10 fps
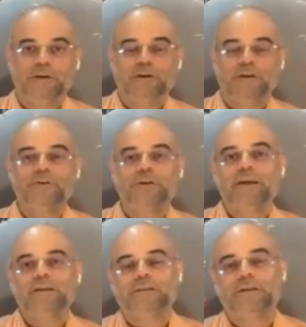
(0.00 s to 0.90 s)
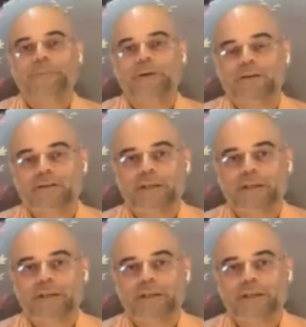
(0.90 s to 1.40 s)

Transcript: today's appearance